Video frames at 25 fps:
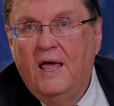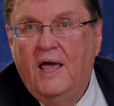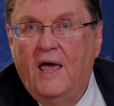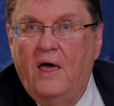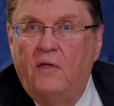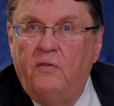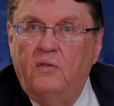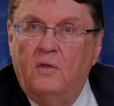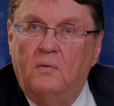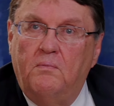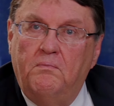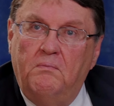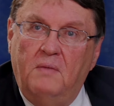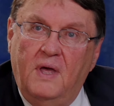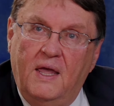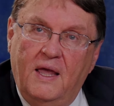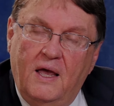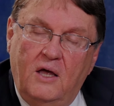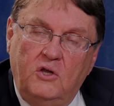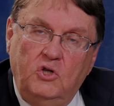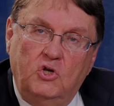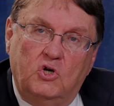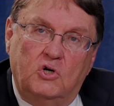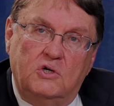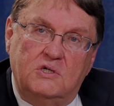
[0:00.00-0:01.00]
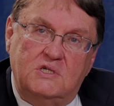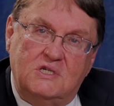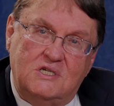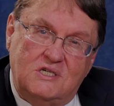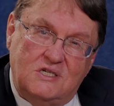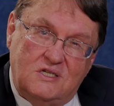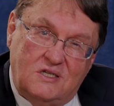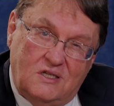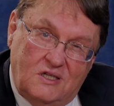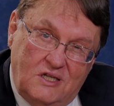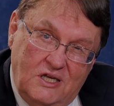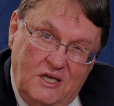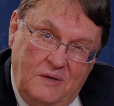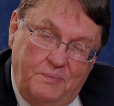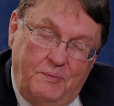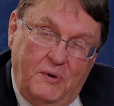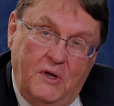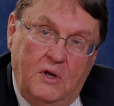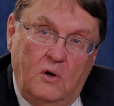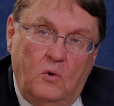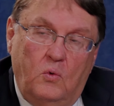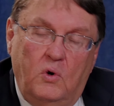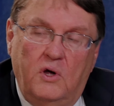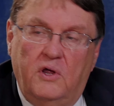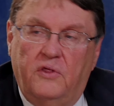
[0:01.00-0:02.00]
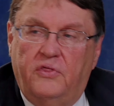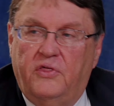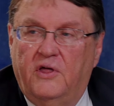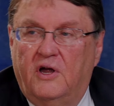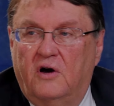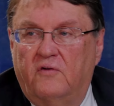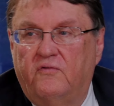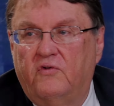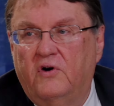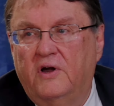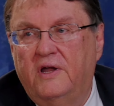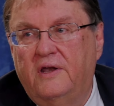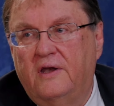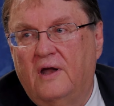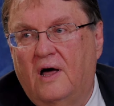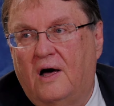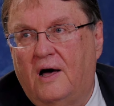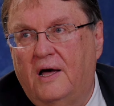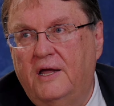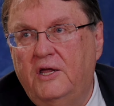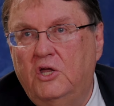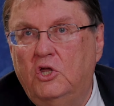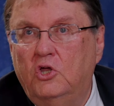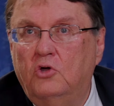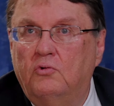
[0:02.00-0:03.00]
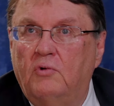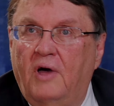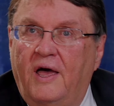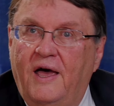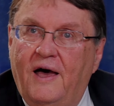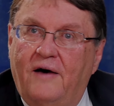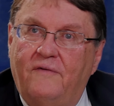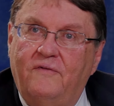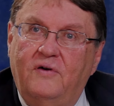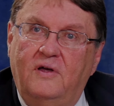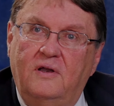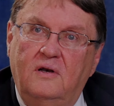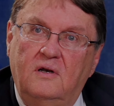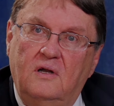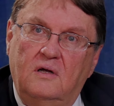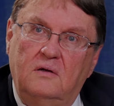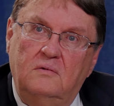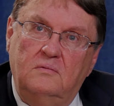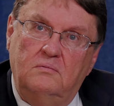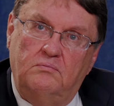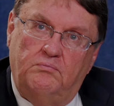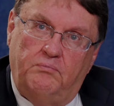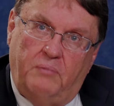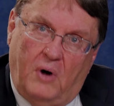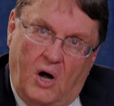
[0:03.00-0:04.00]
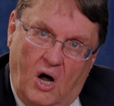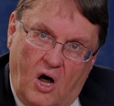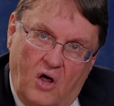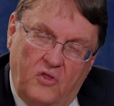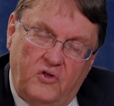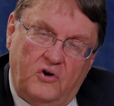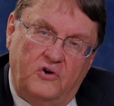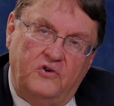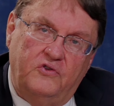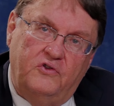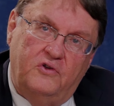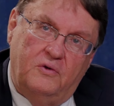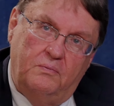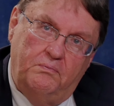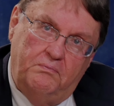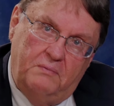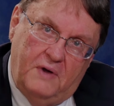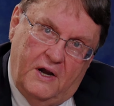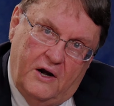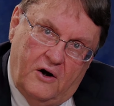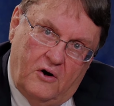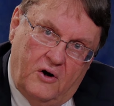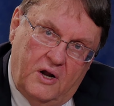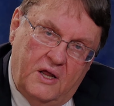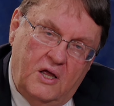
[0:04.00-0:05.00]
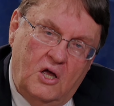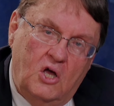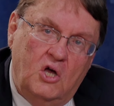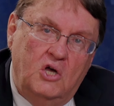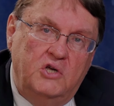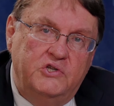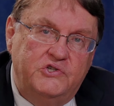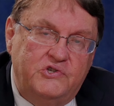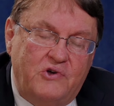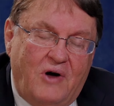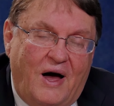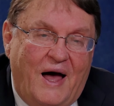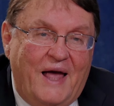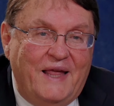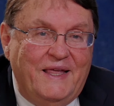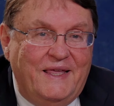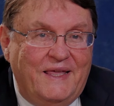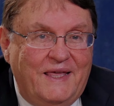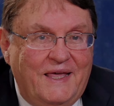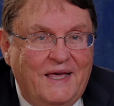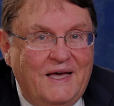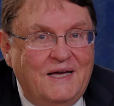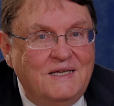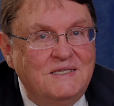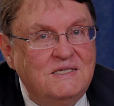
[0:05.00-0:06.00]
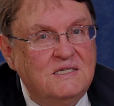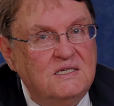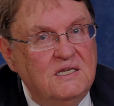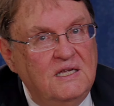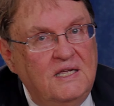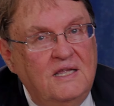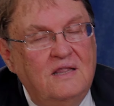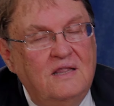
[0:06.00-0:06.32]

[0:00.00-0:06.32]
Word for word: and the man you're sleeping with every night, you haven't bothered to marry. So I guess